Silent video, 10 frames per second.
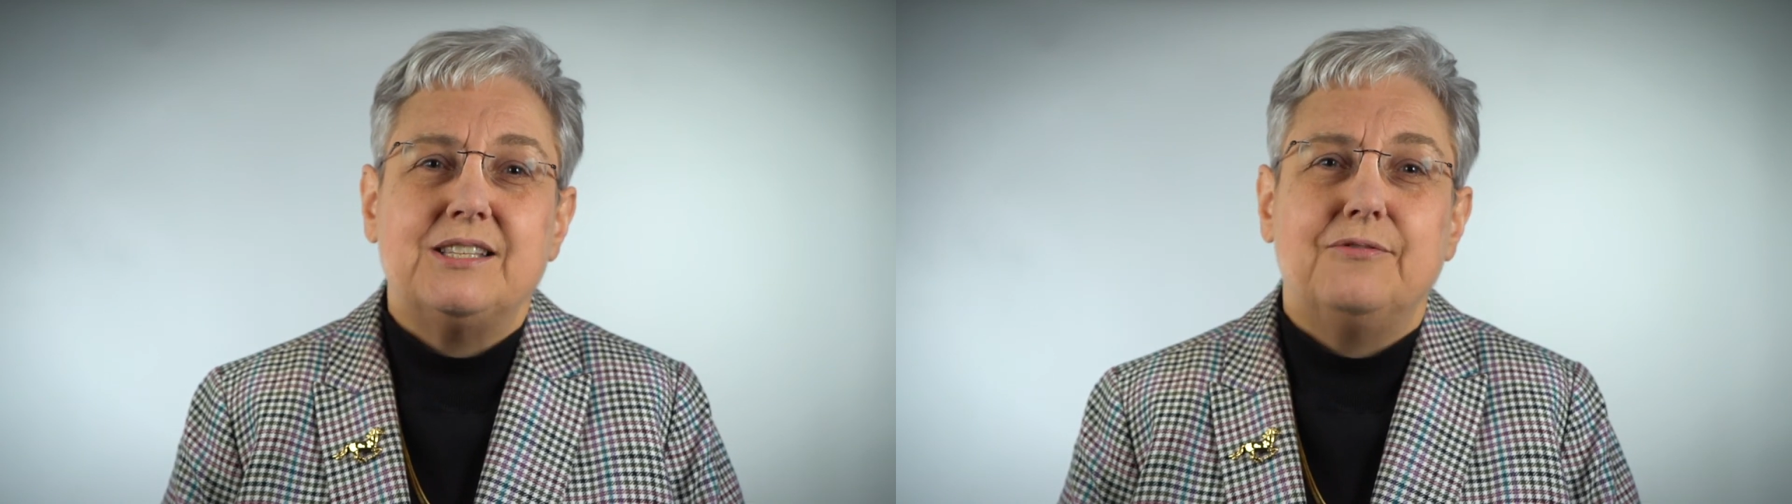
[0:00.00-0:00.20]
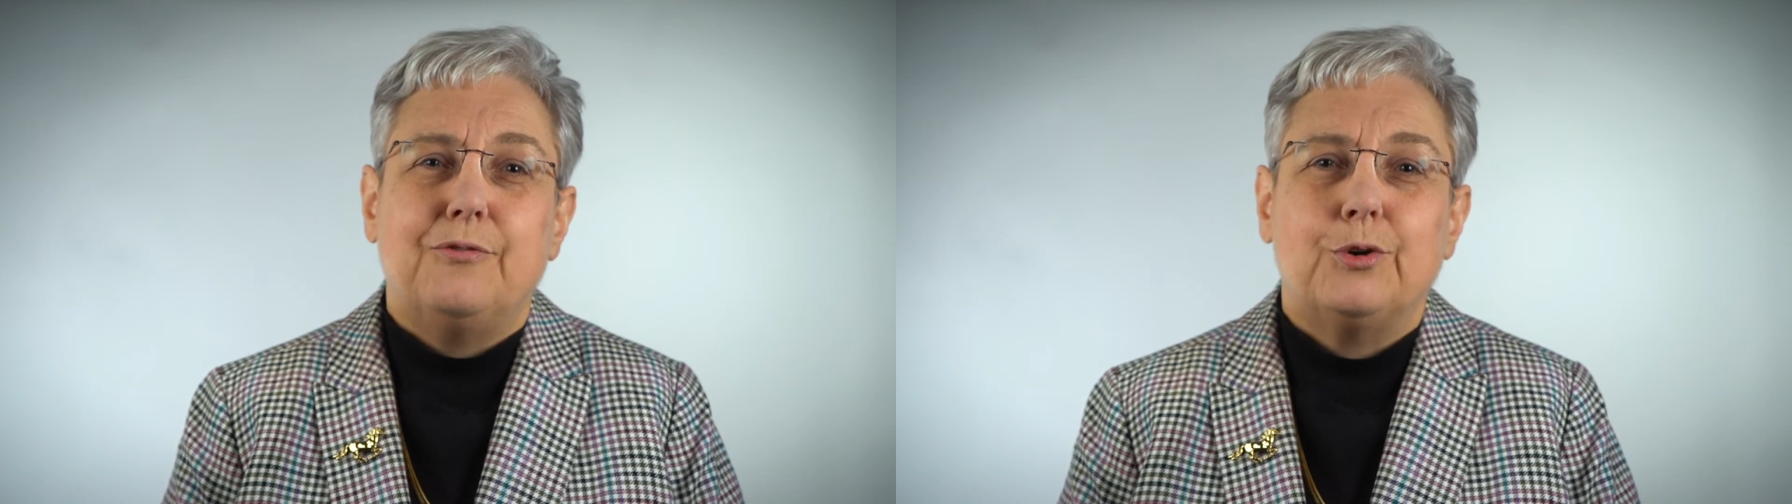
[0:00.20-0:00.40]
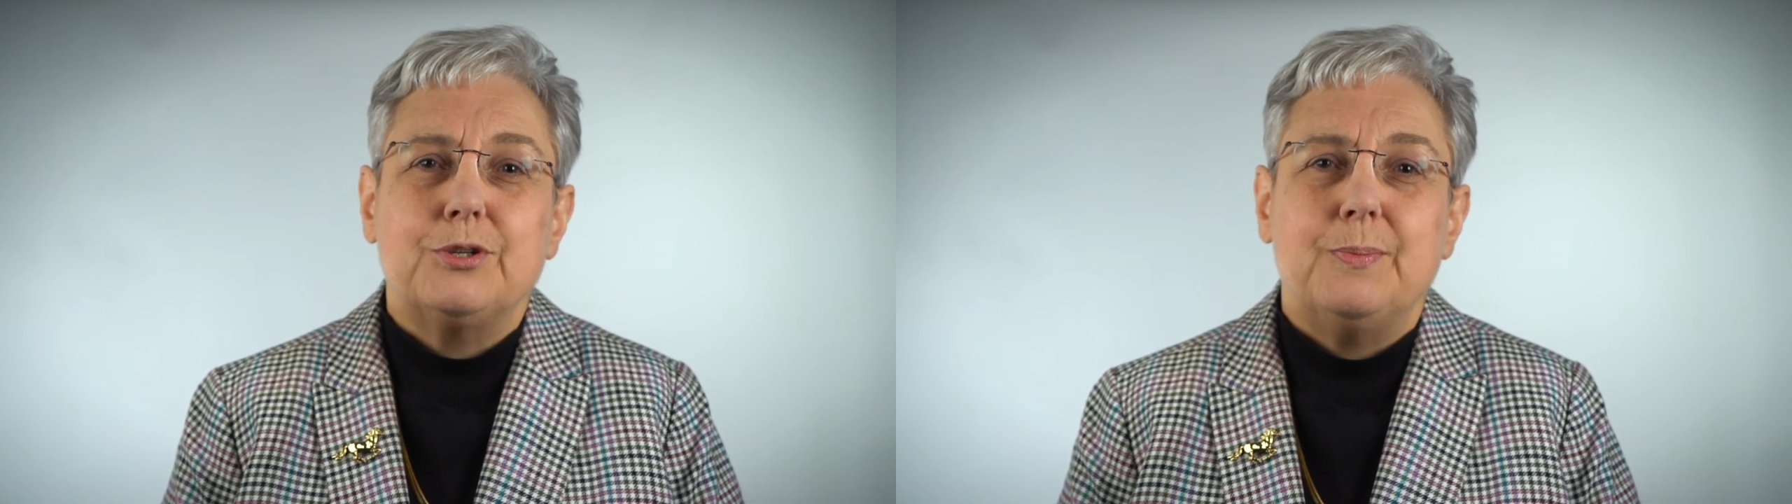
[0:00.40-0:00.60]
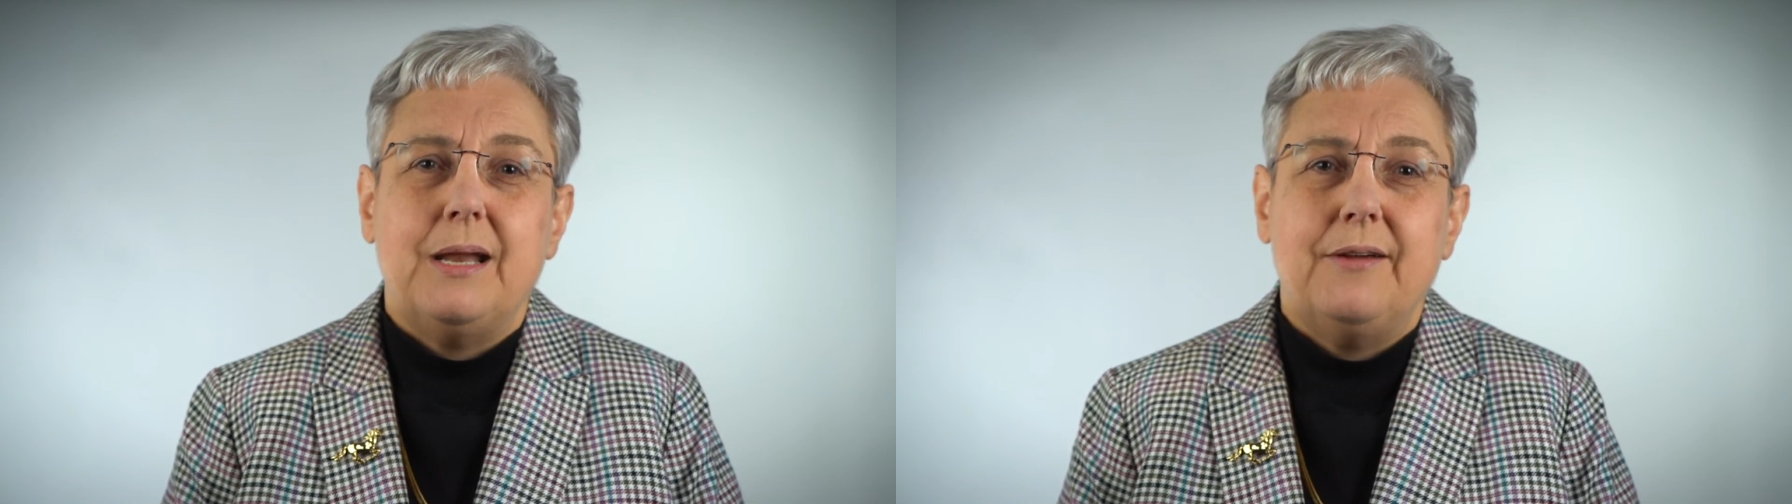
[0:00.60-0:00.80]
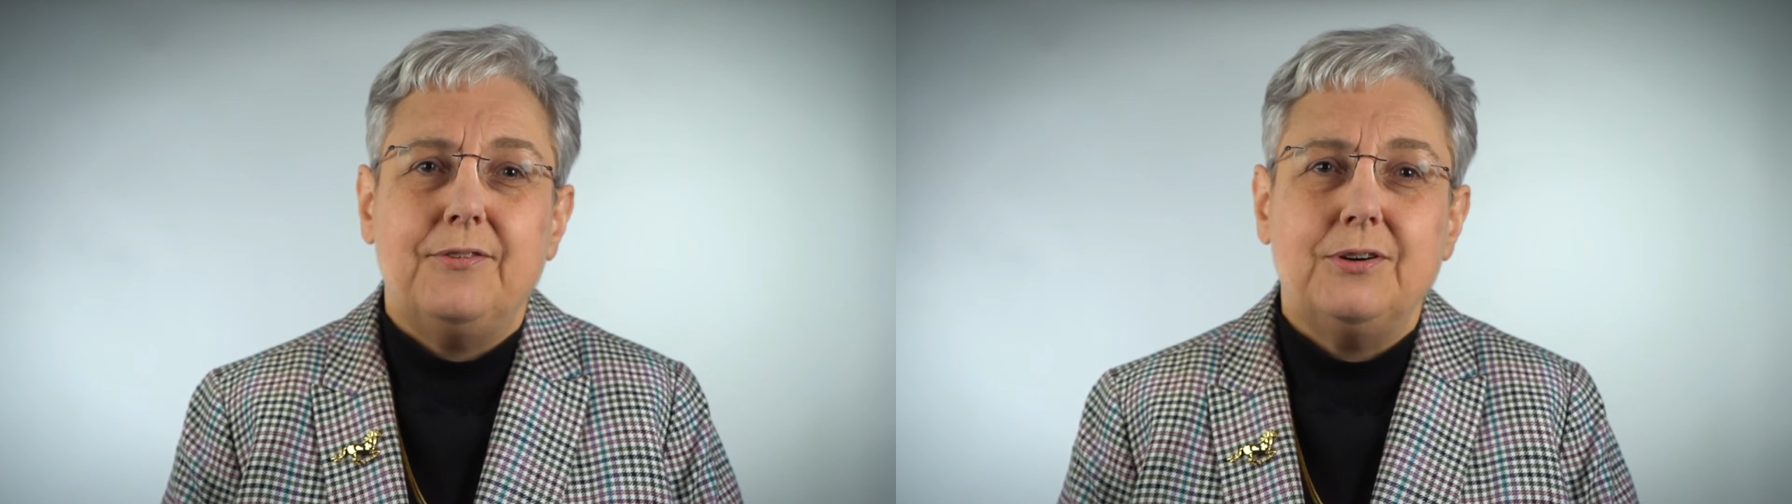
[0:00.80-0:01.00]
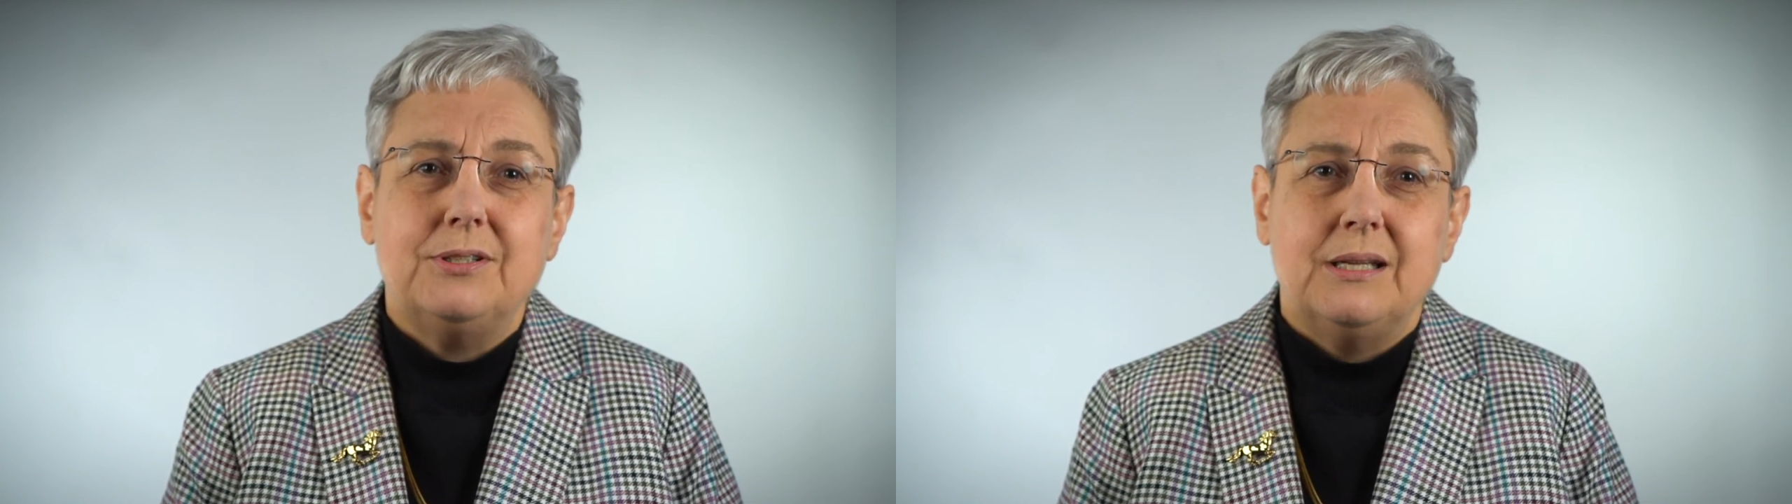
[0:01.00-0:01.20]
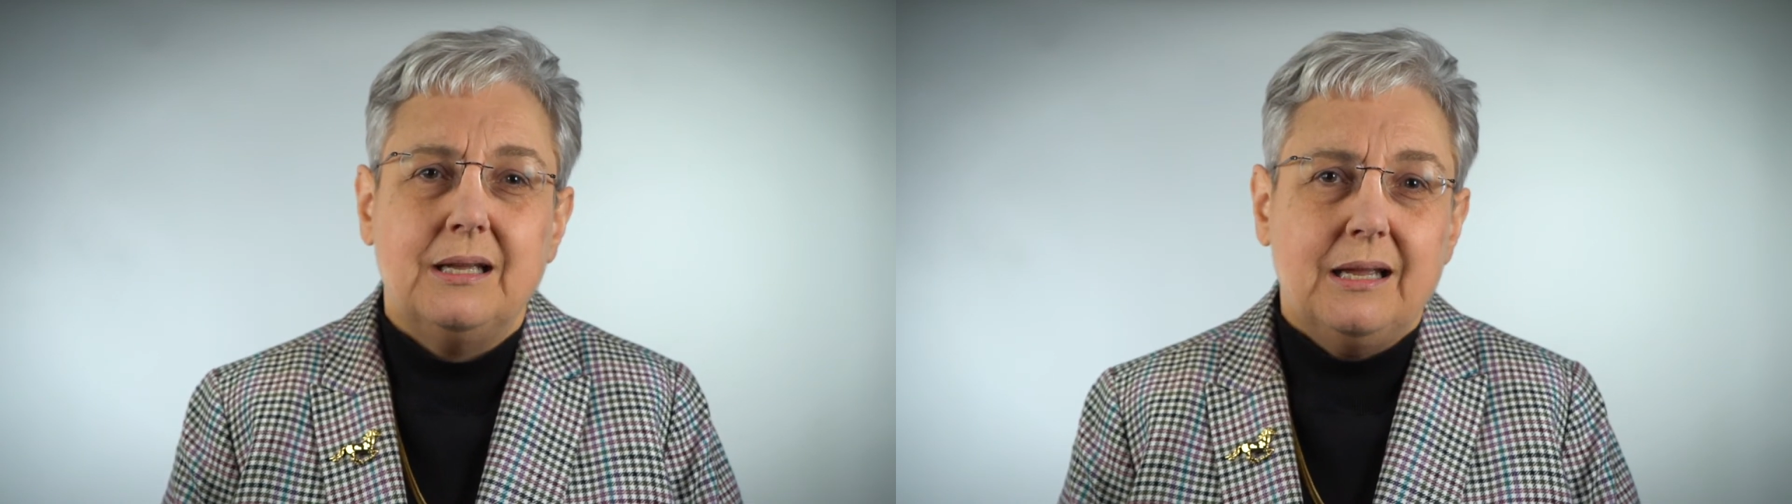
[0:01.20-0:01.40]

enforcement efforts?